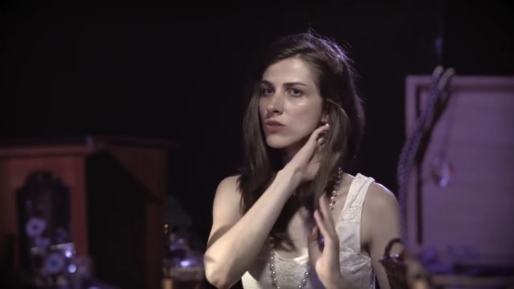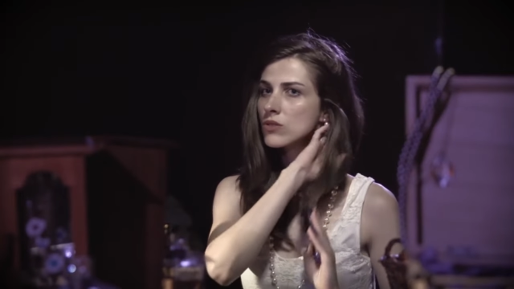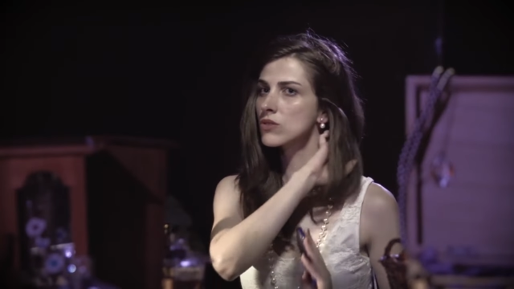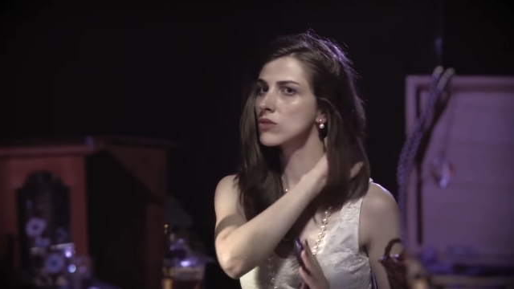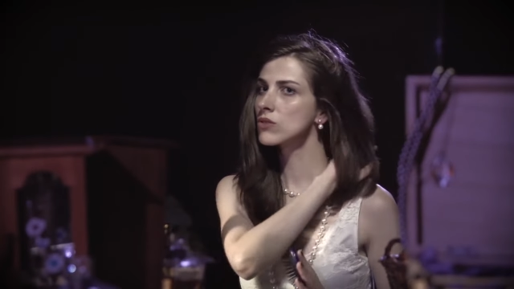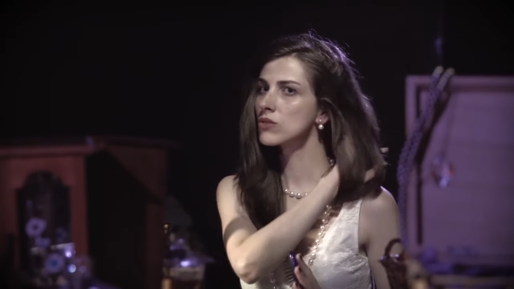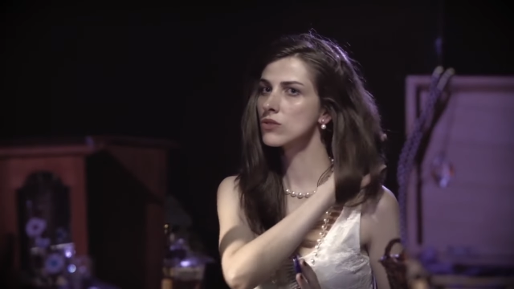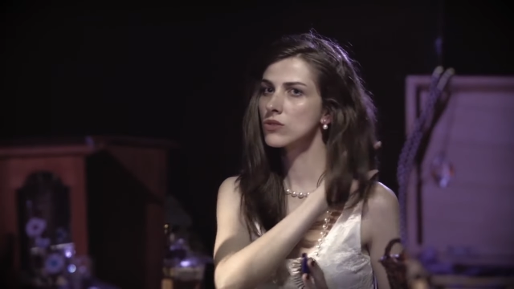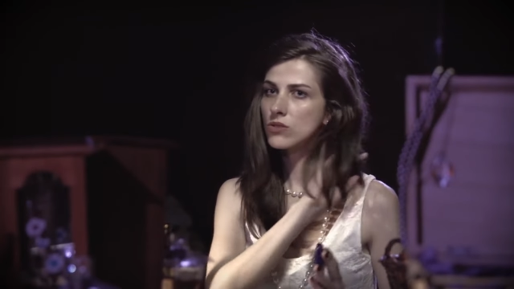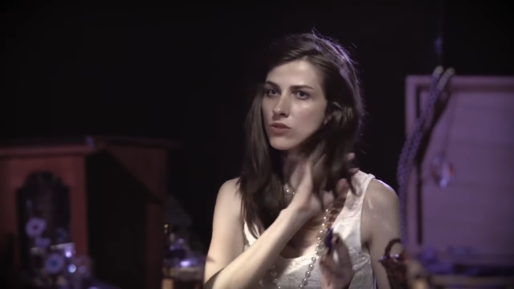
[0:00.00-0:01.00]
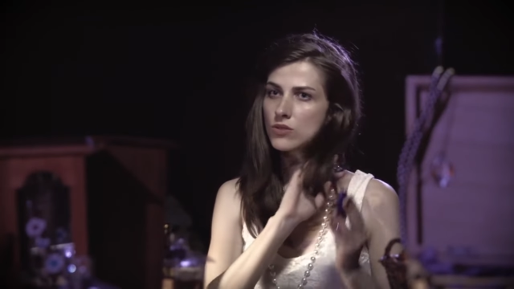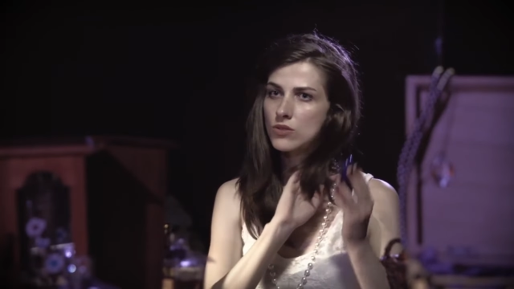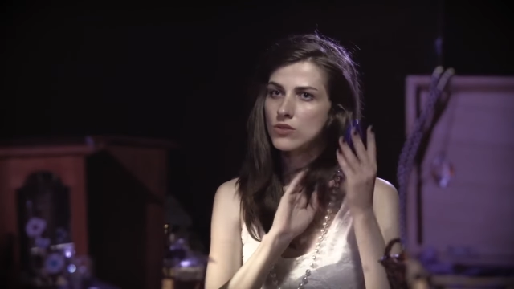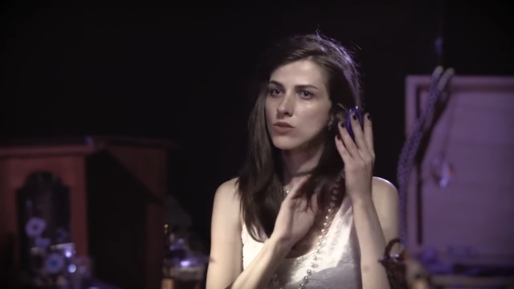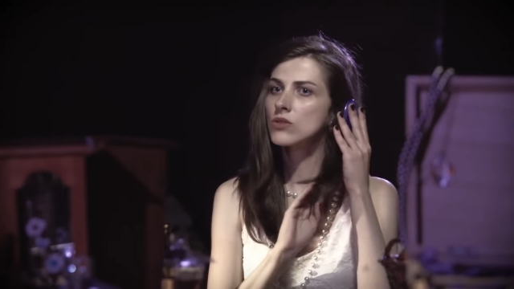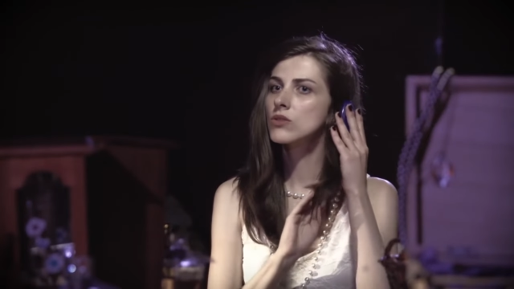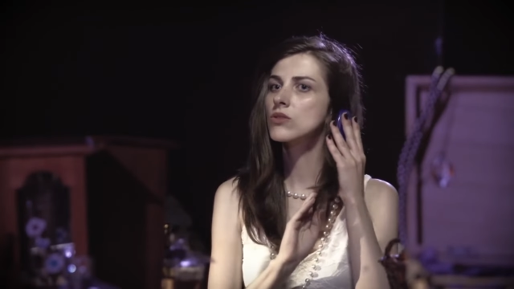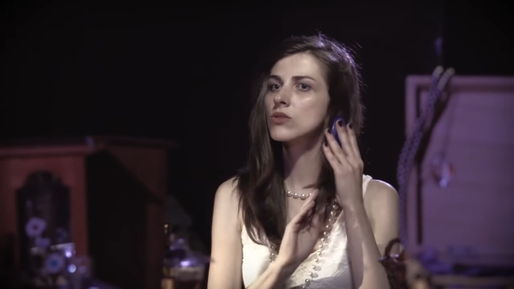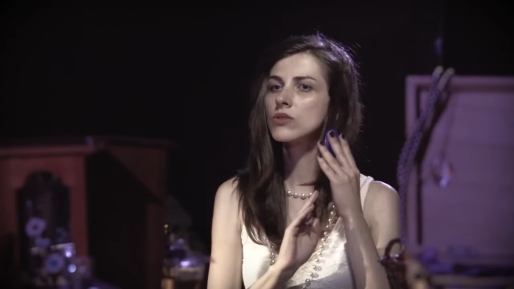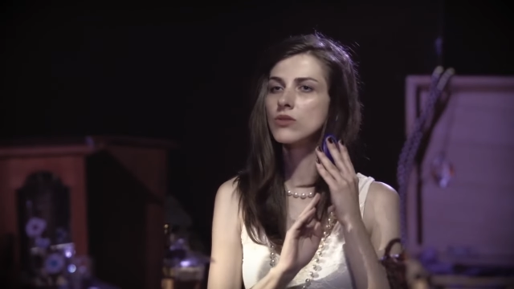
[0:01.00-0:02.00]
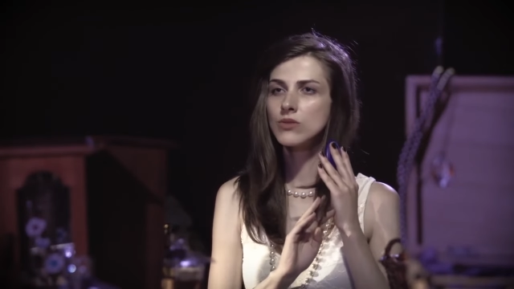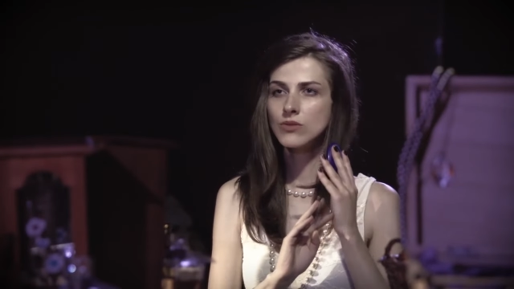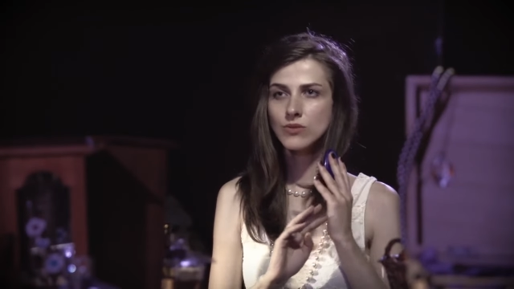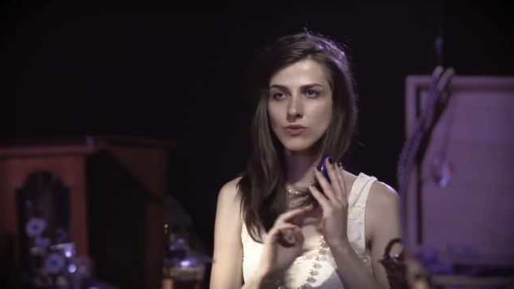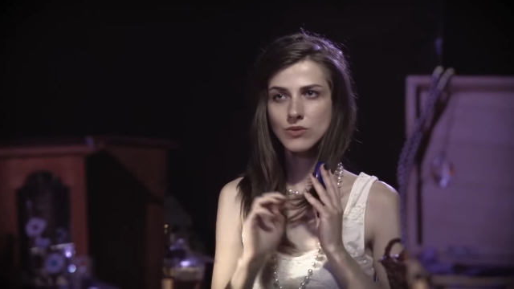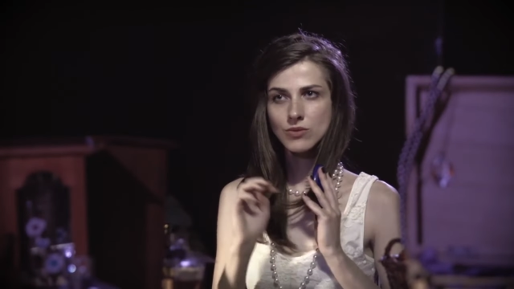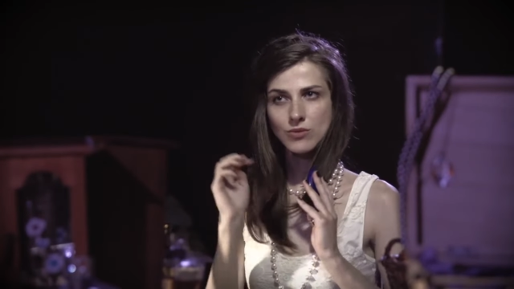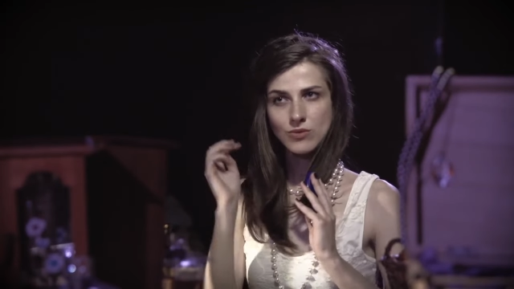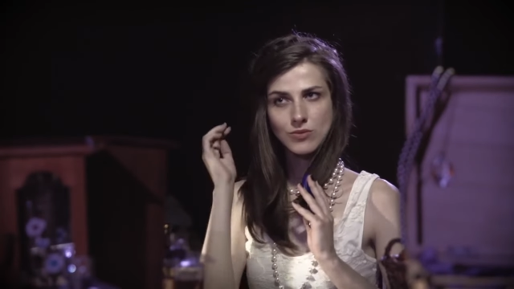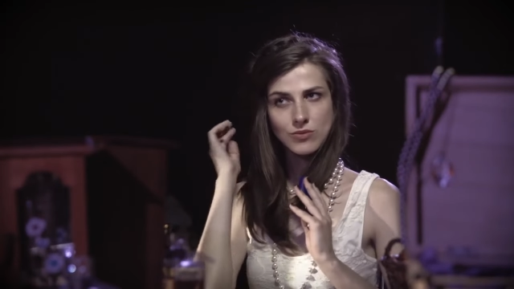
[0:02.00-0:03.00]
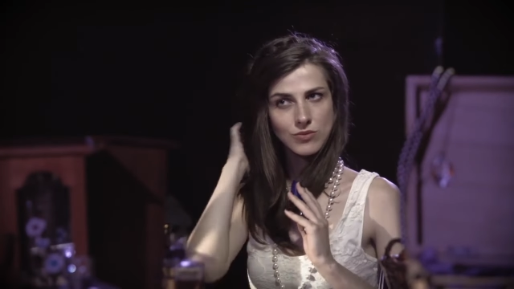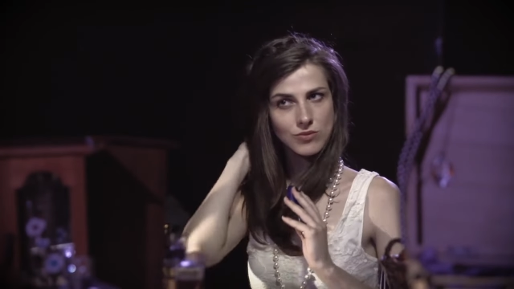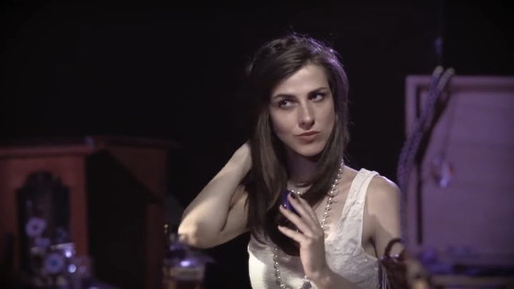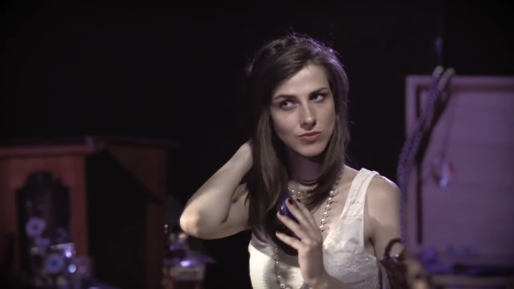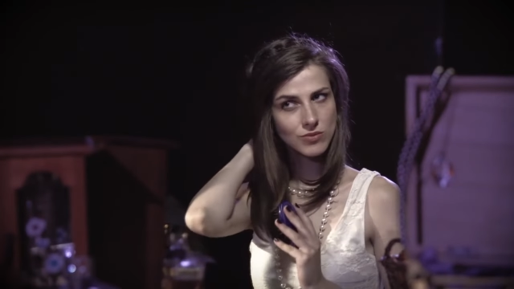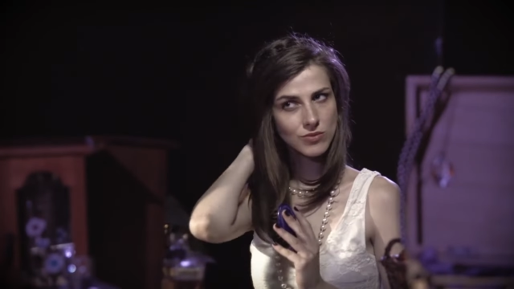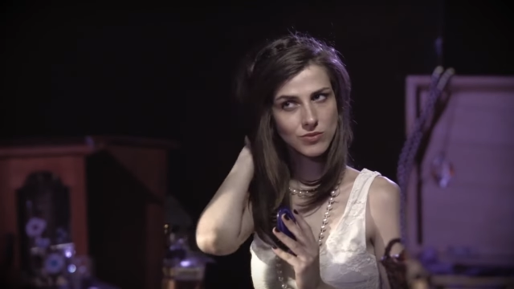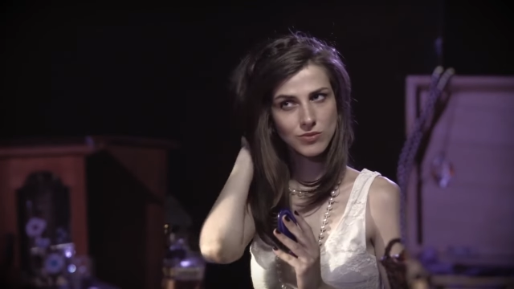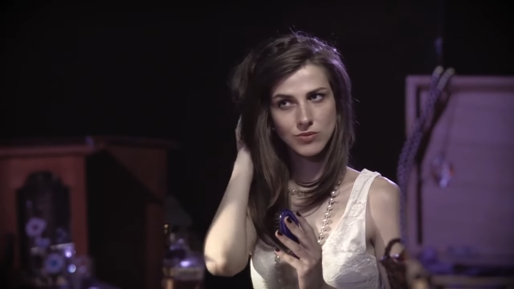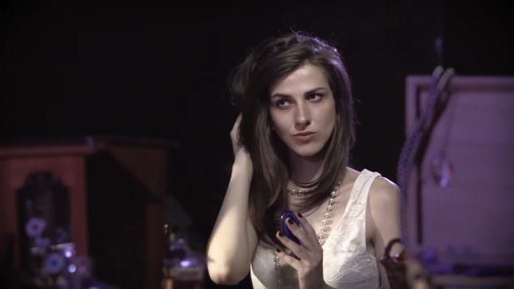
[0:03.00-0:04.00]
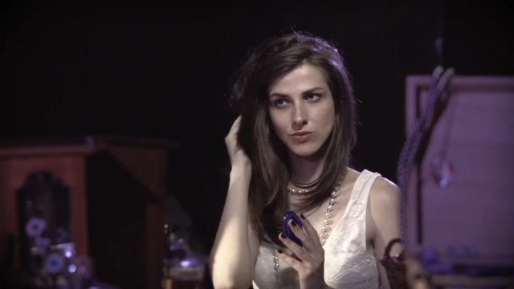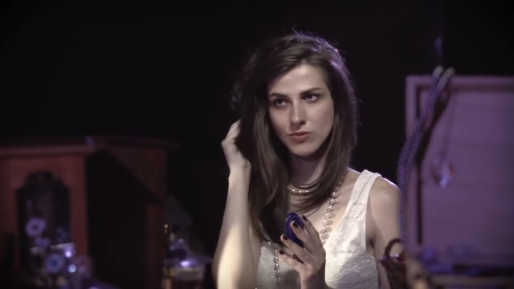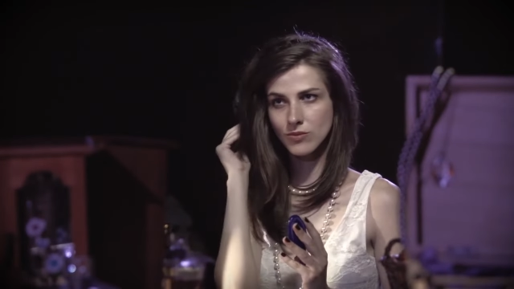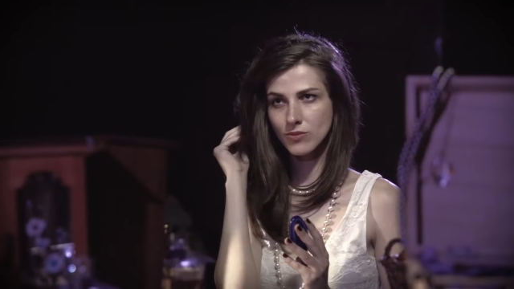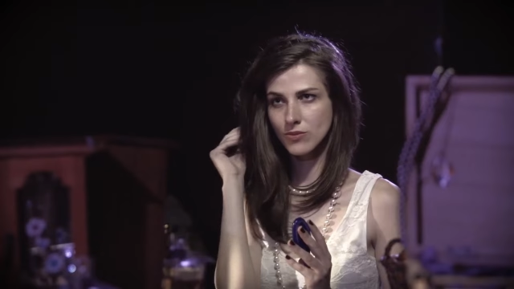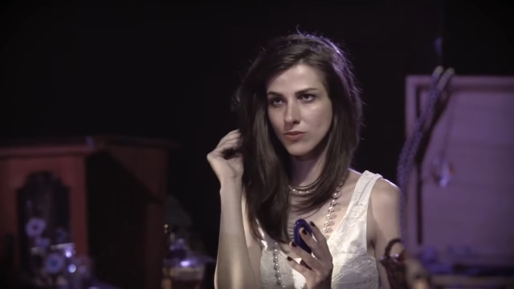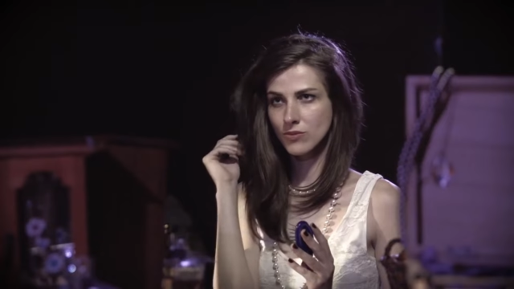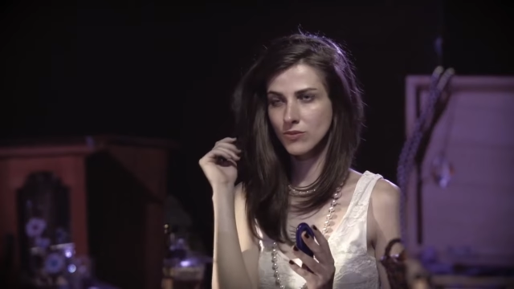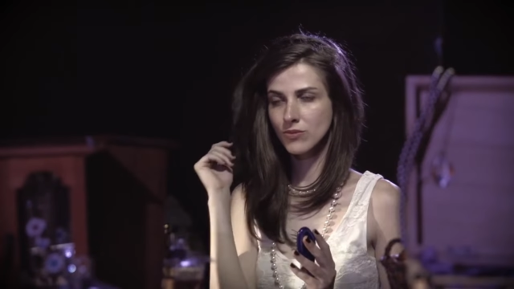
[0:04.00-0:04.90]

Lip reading: (silence)